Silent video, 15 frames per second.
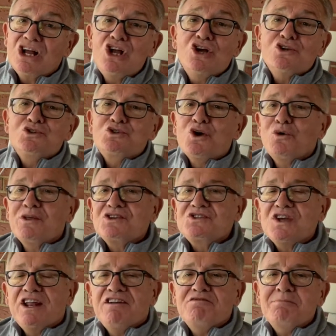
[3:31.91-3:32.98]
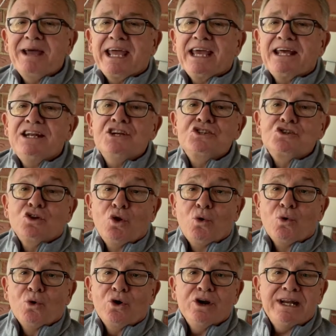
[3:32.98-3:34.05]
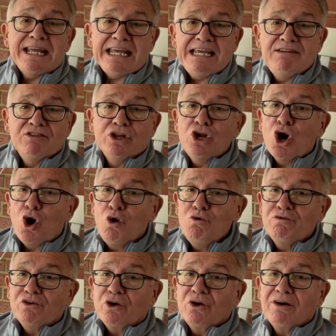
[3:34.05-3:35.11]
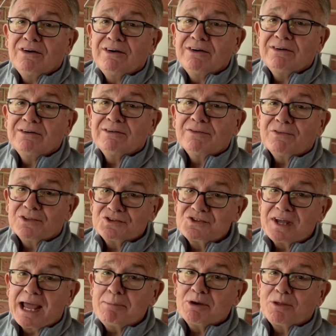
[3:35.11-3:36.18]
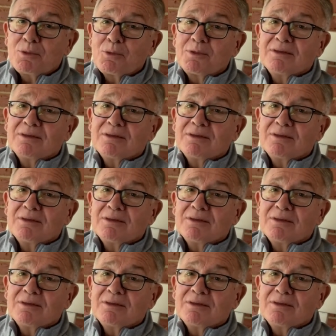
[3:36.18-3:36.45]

So the Son of Man is Lord even over the Sabbath.